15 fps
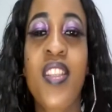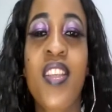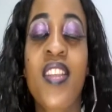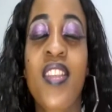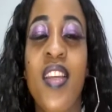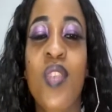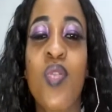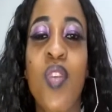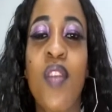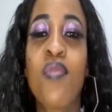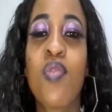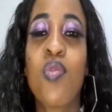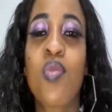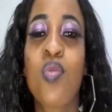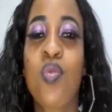things that you have
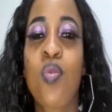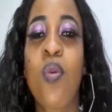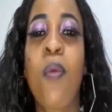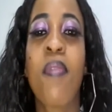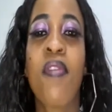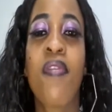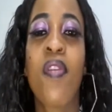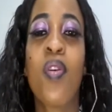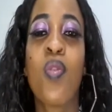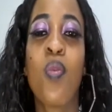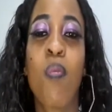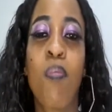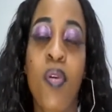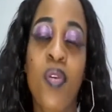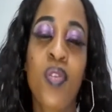to do before you
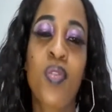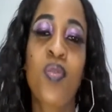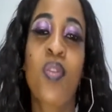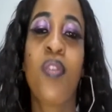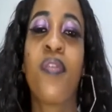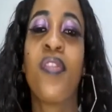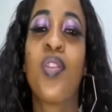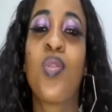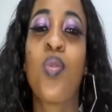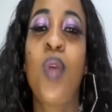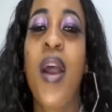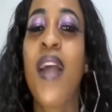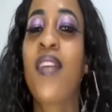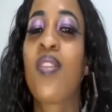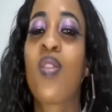post your video.
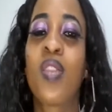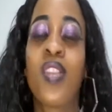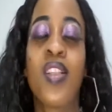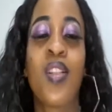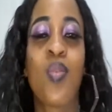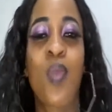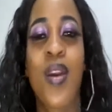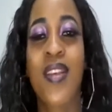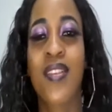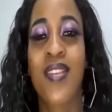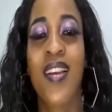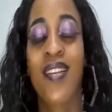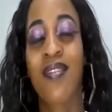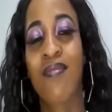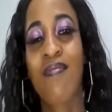I thought it was
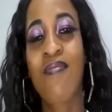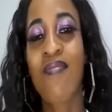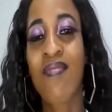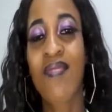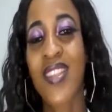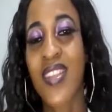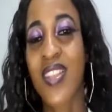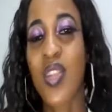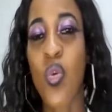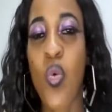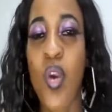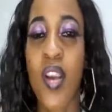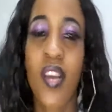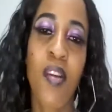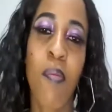like just a
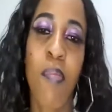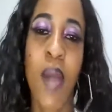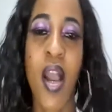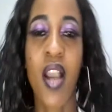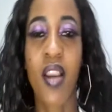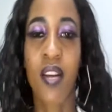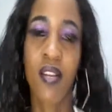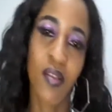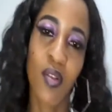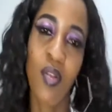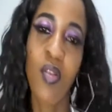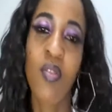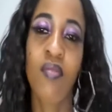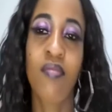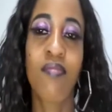walk in a park. And
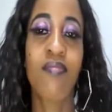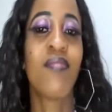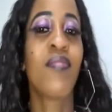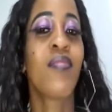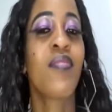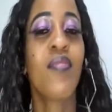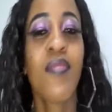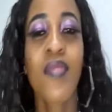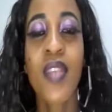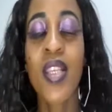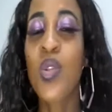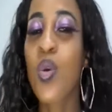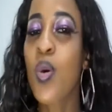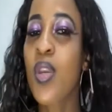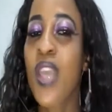
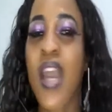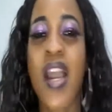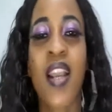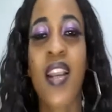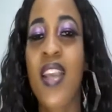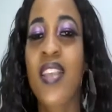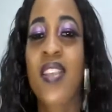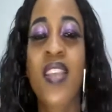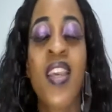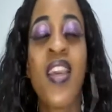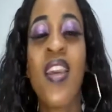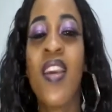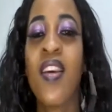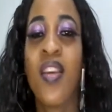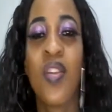so yeah guys,
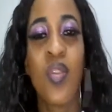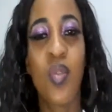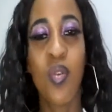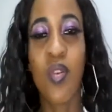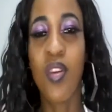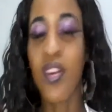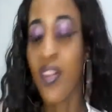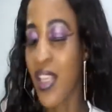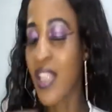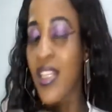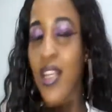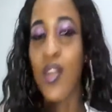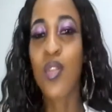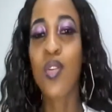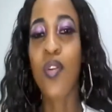there's a
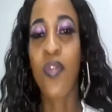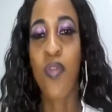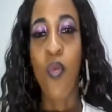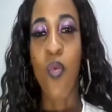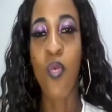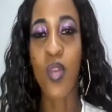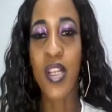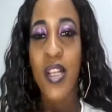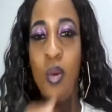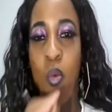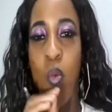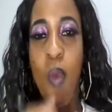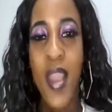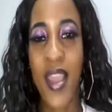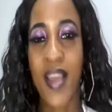lot of
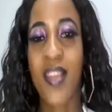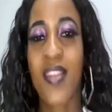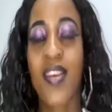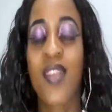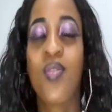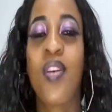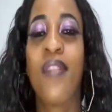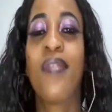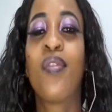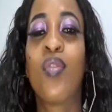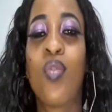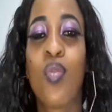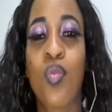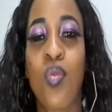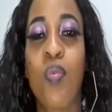work that you have to
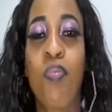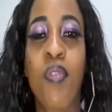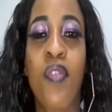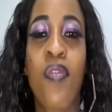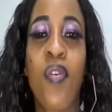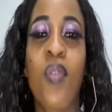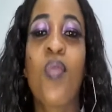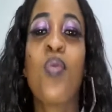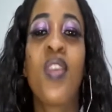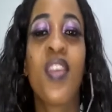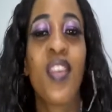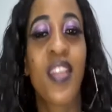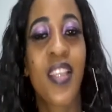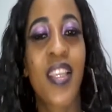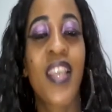do before you
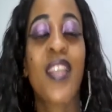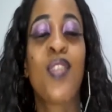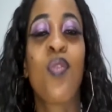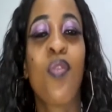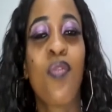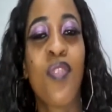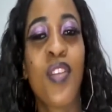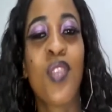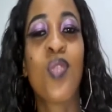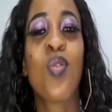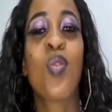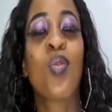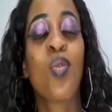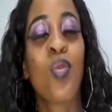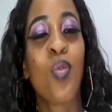get your video
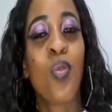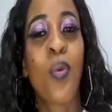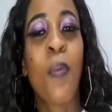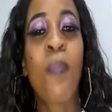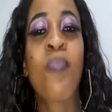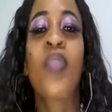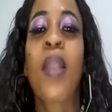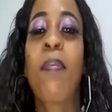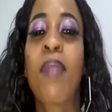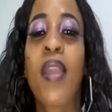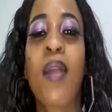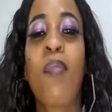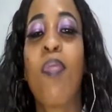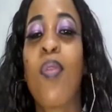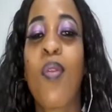to
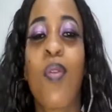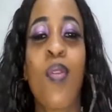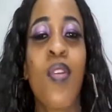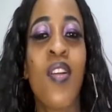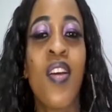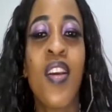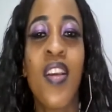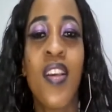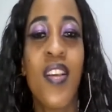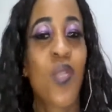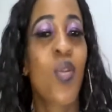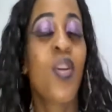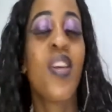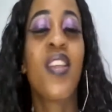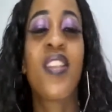people.
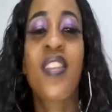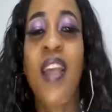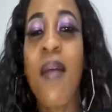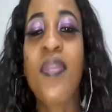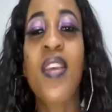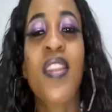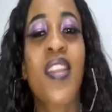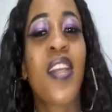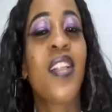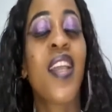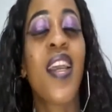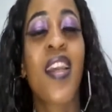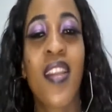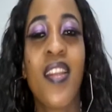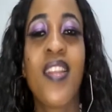So it's something that
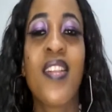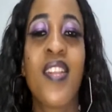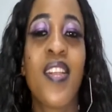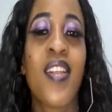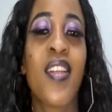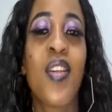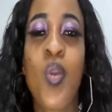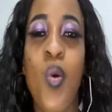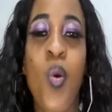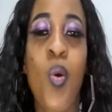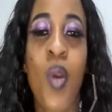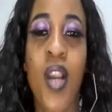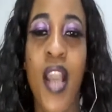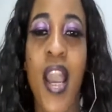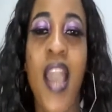I really didn't
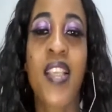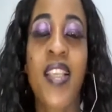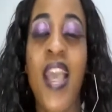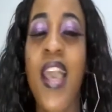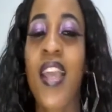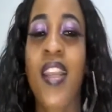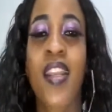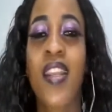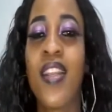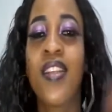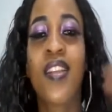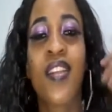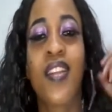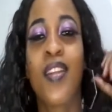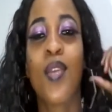know guys. I
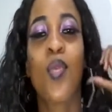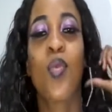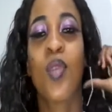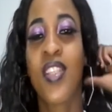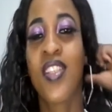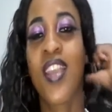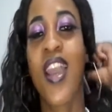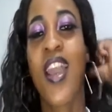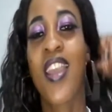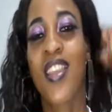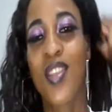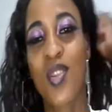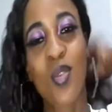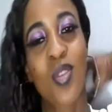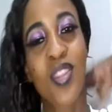really wish I
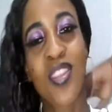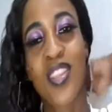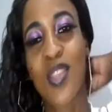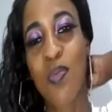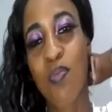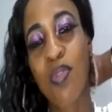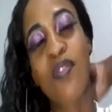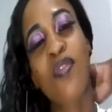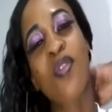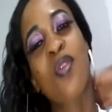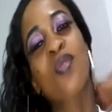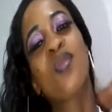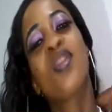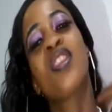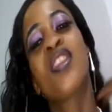knew this before.
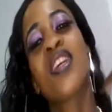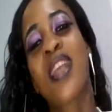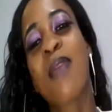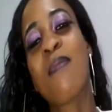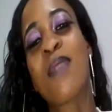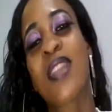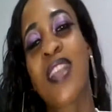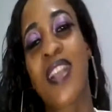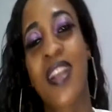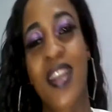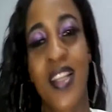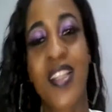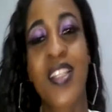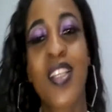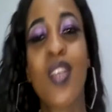Not that I'm
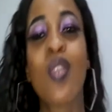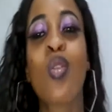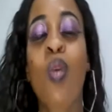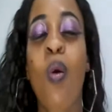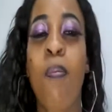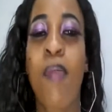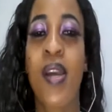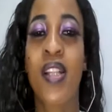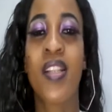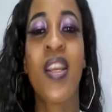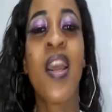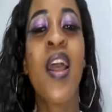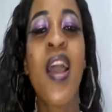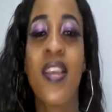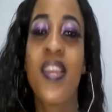regretting though, but
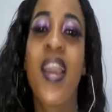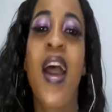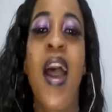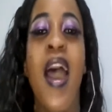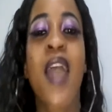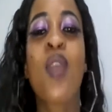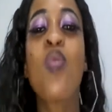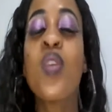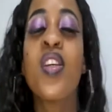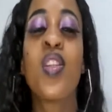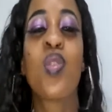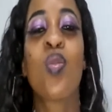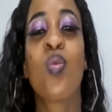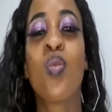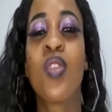yeah, I
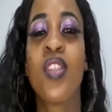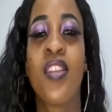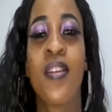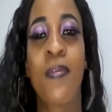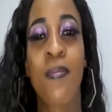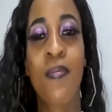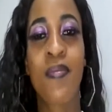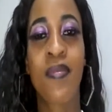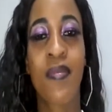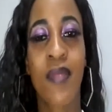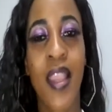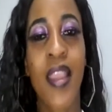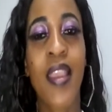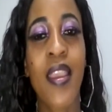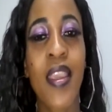wish
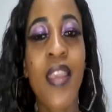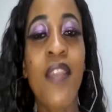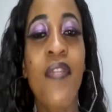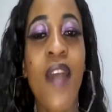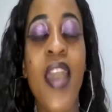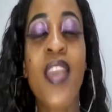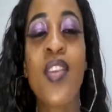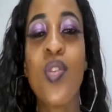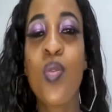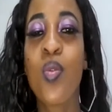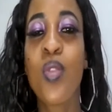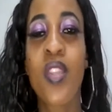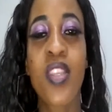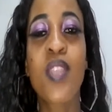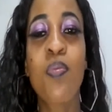if I knew
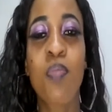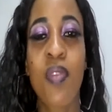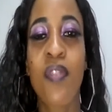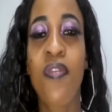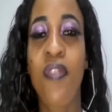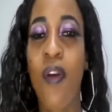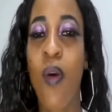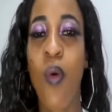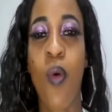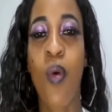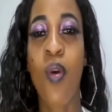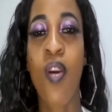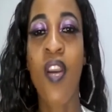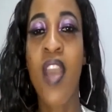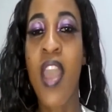this before,
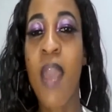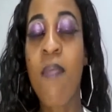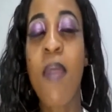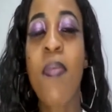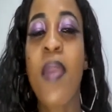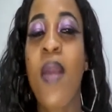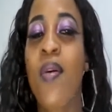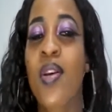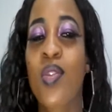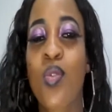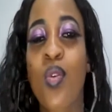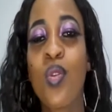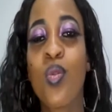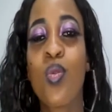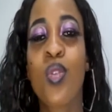maybe I was
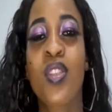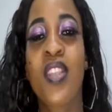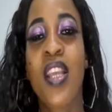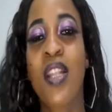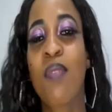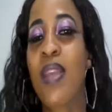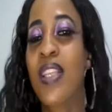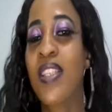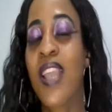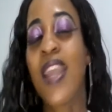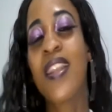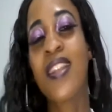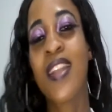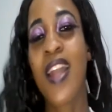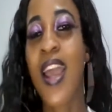going to start my
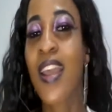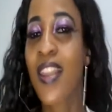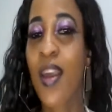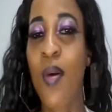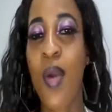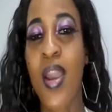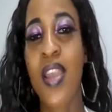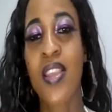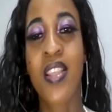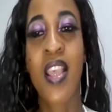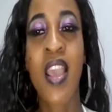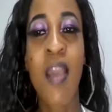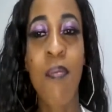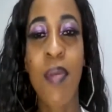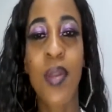channel otherwise.
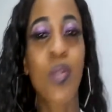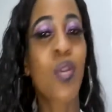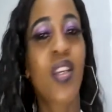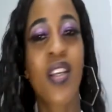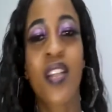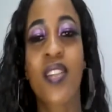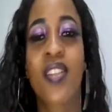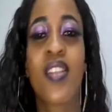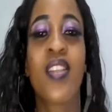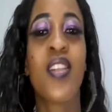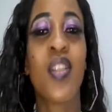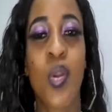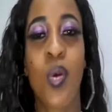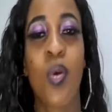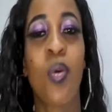But you girl
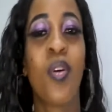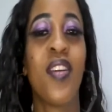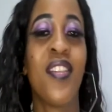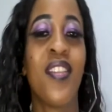didn't know.